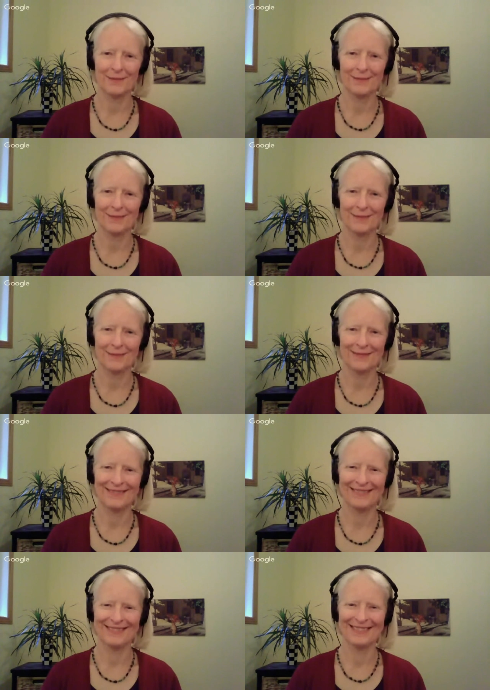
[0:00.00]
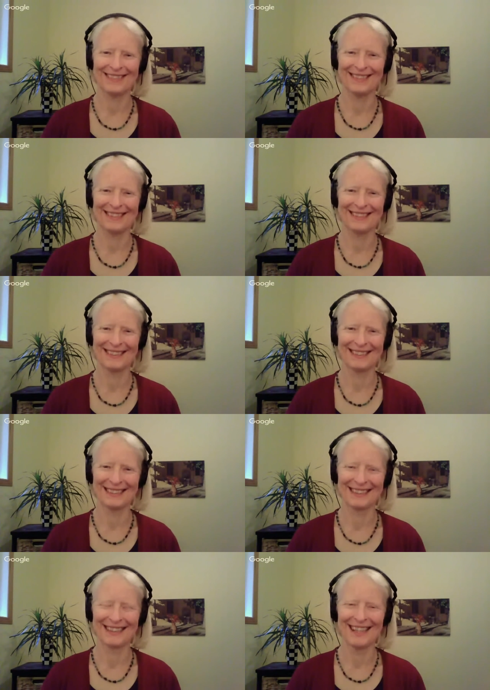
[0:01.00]

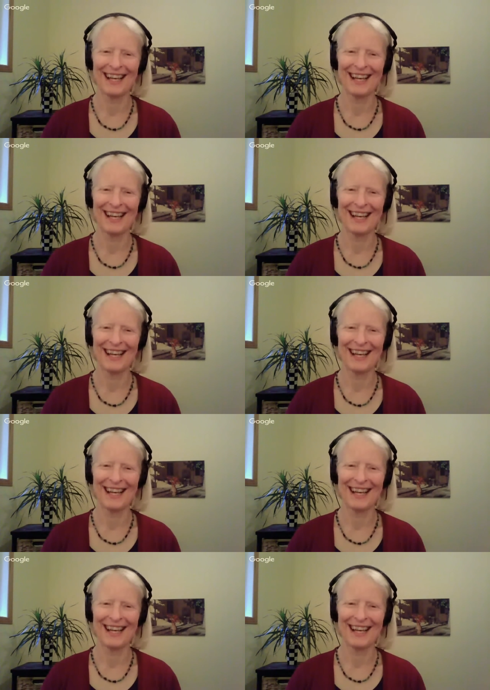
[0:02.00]
(silence)